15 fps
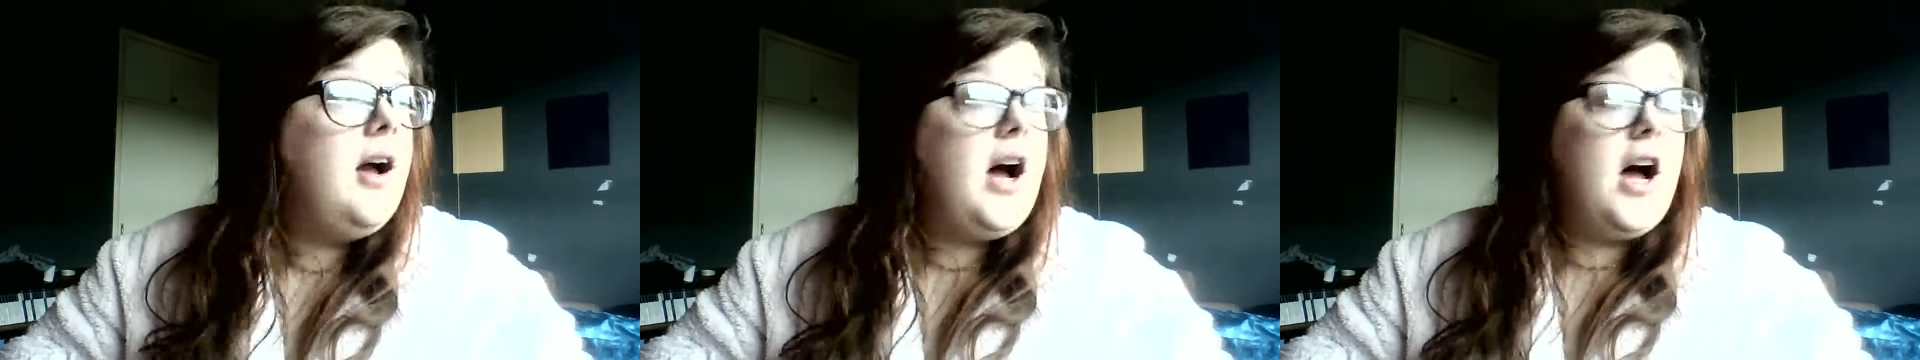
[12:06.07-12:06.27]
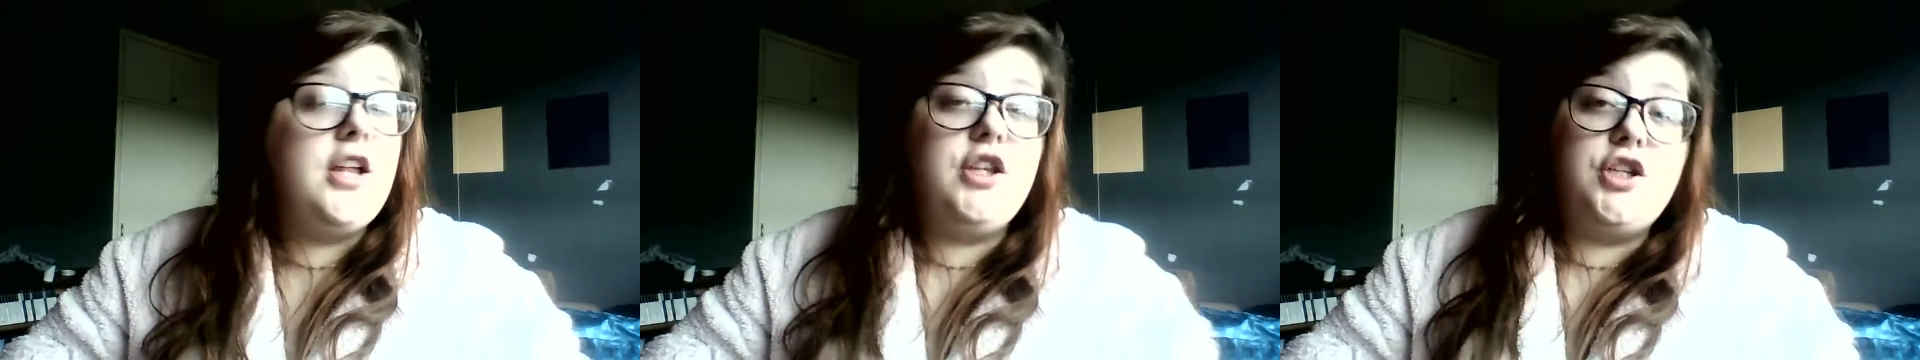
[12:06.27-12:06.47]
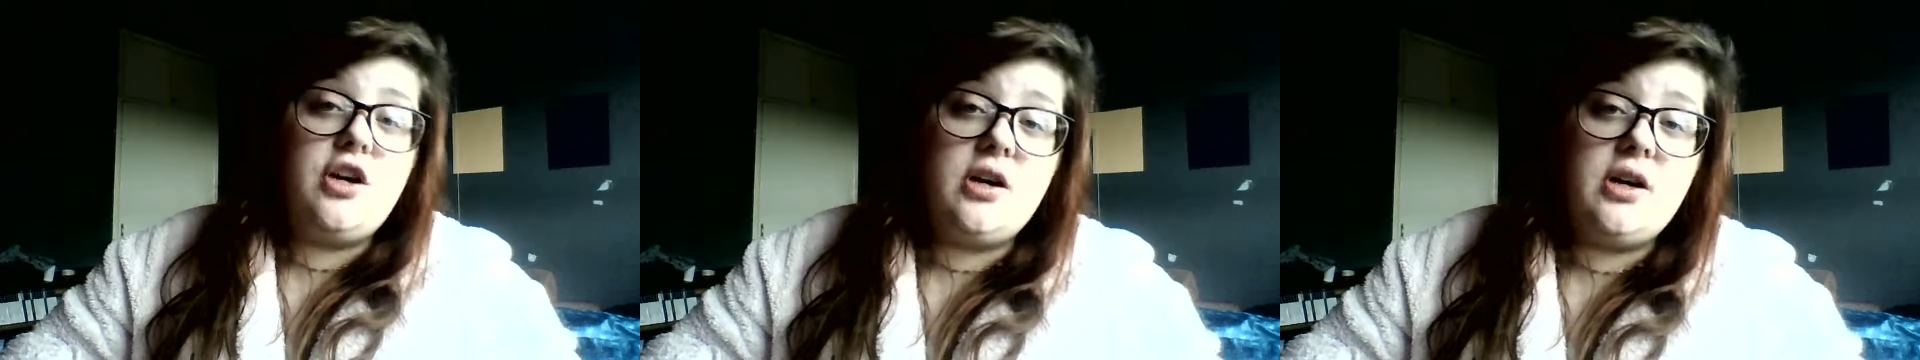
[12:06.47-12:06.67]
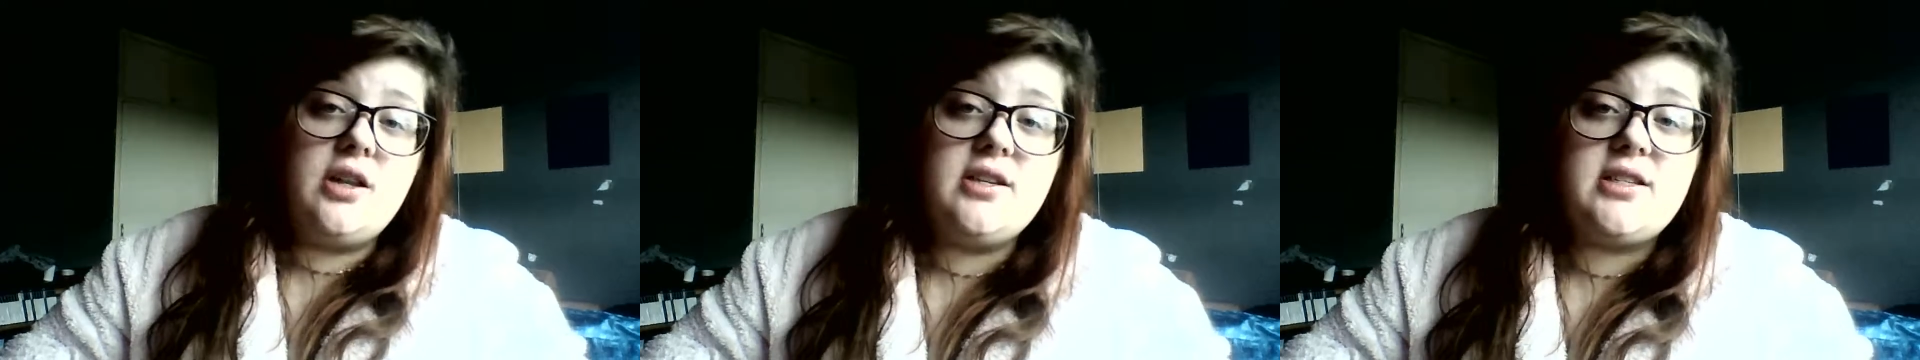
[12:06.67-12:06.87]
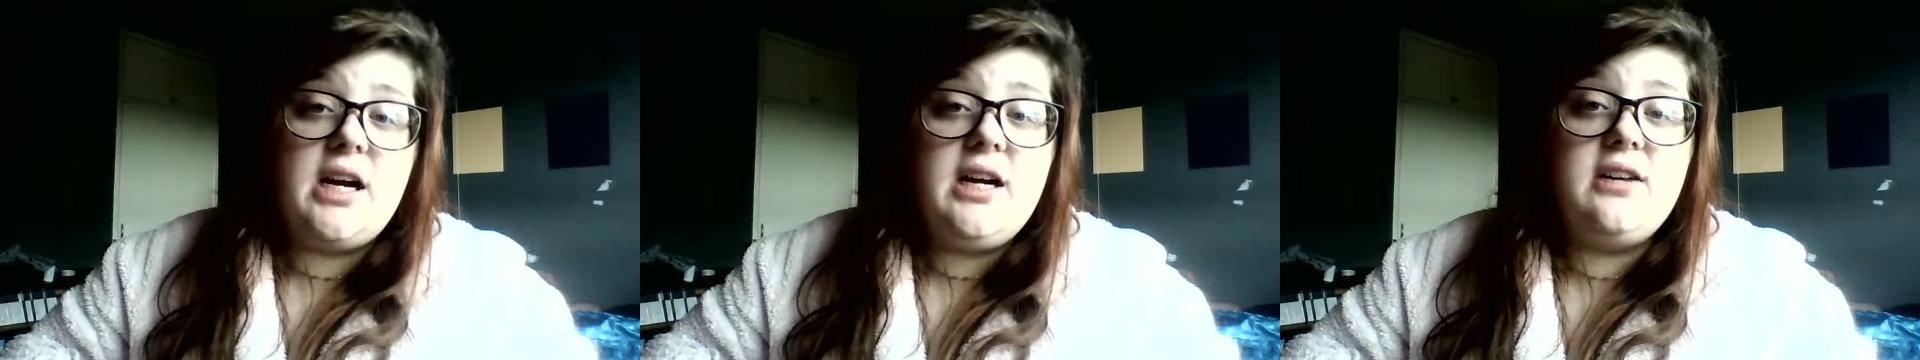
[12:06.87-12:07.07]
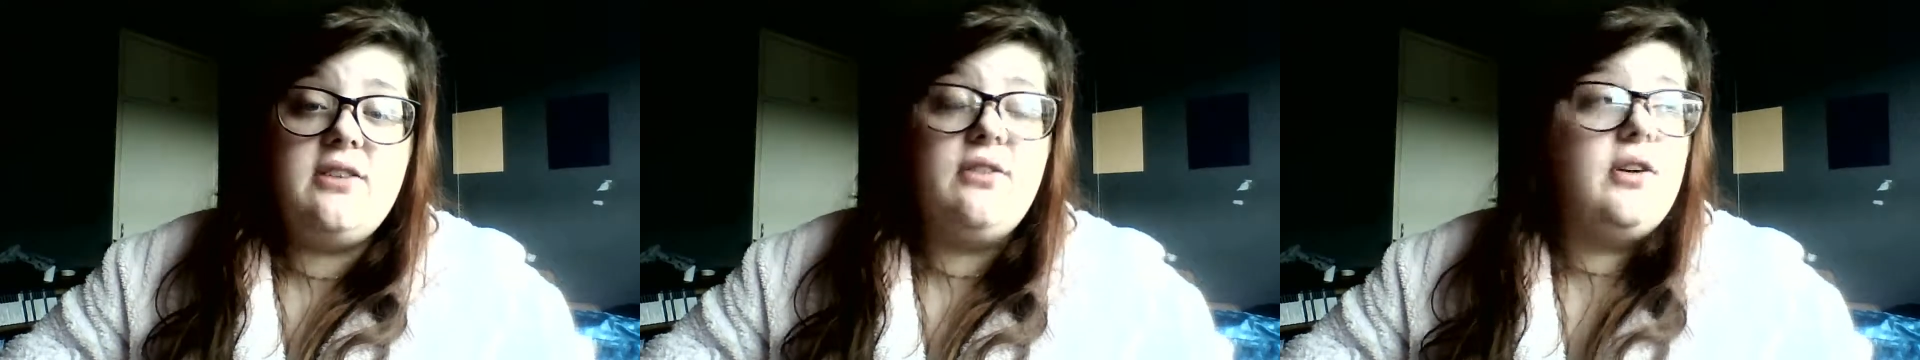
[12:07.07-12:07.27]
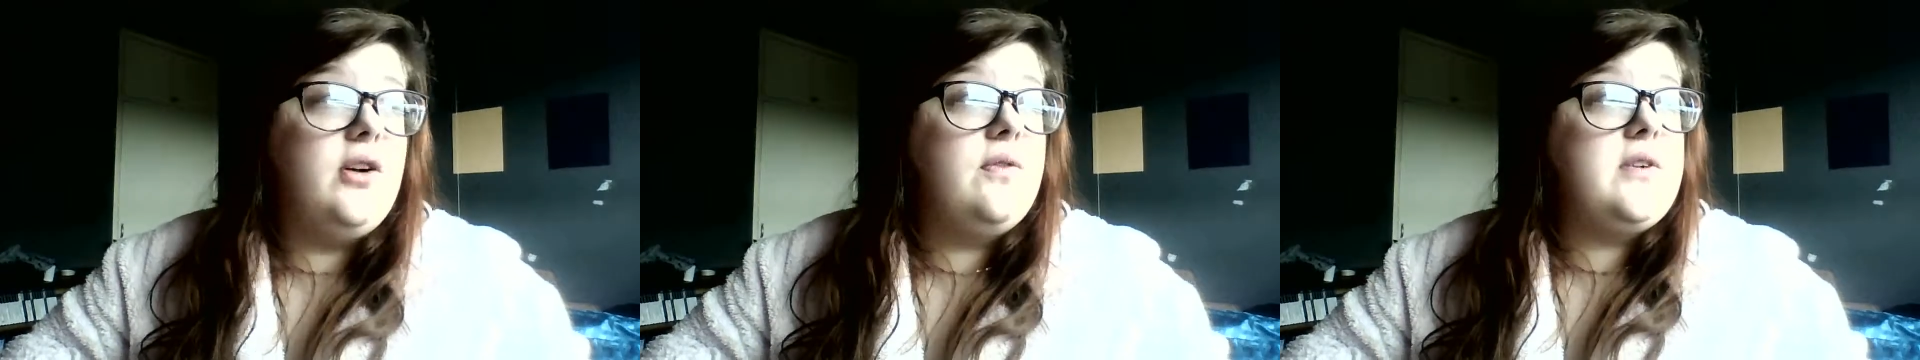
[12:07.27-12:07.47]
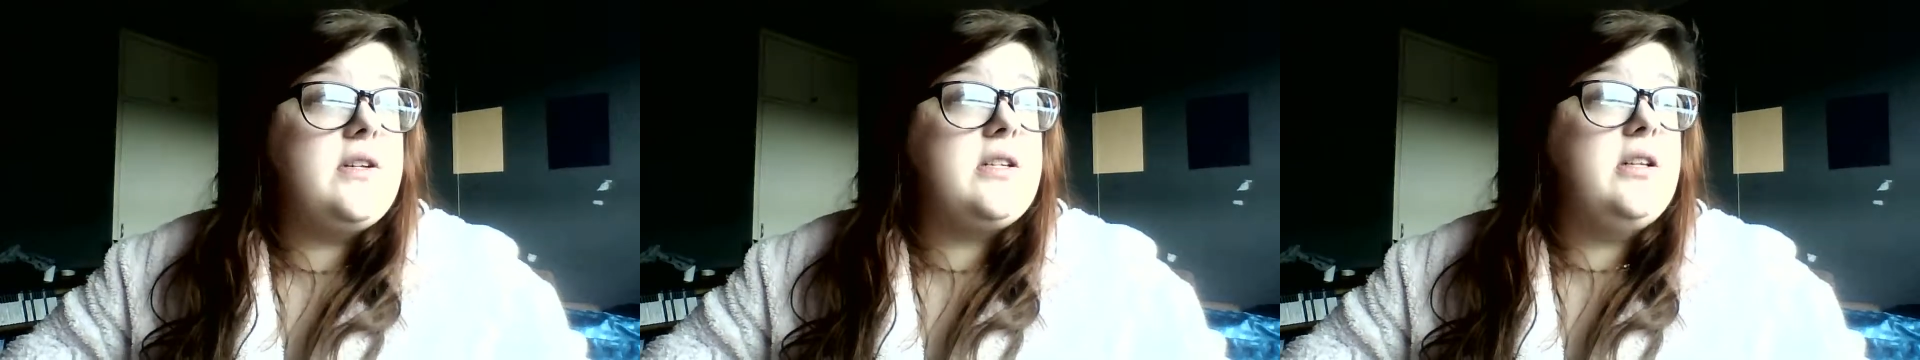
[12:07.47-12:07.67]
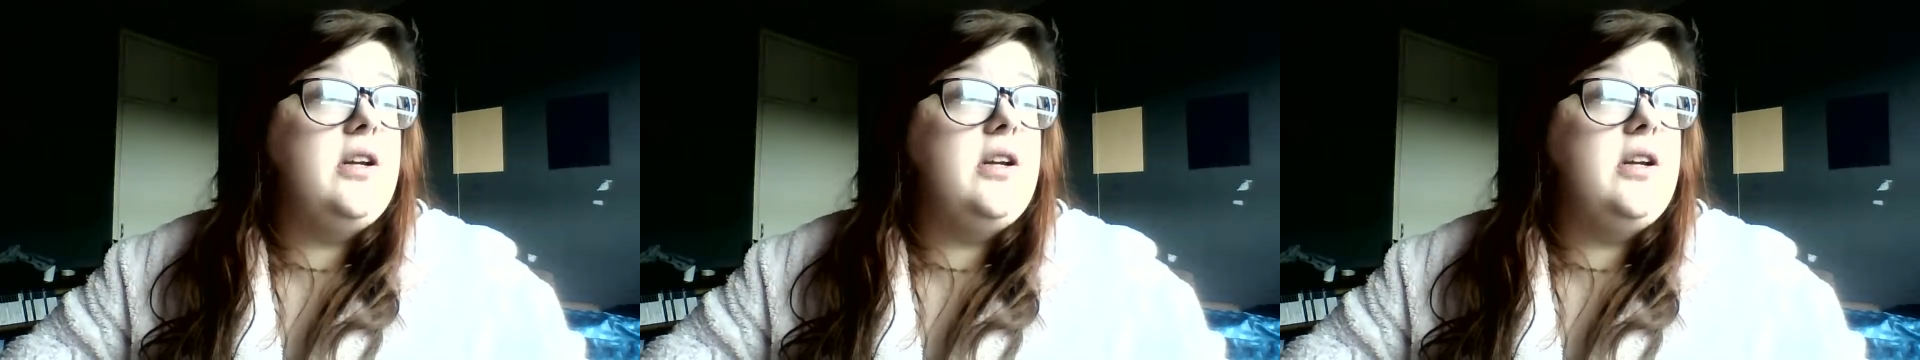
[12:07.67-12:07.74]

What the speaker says: And the dog at the side of her obviously